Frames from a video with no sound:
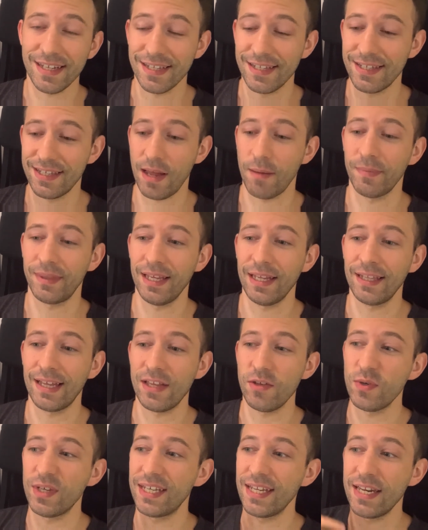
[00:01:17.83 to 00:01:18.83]
is something
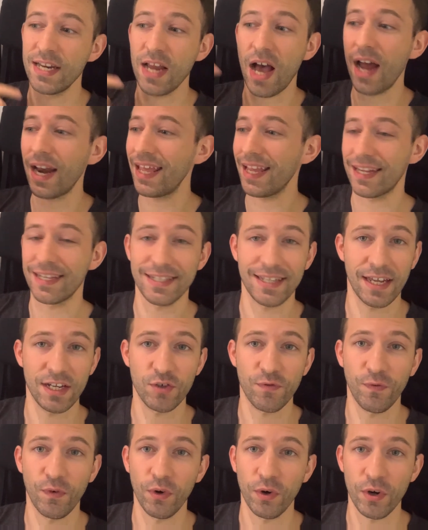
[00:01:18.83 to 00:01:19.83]
that you cannot exchange
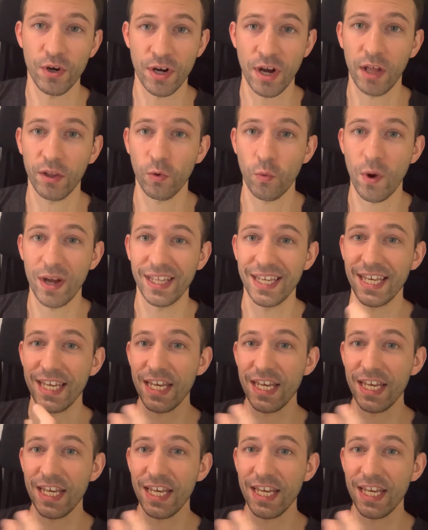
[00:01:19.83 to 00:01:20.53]
for another one.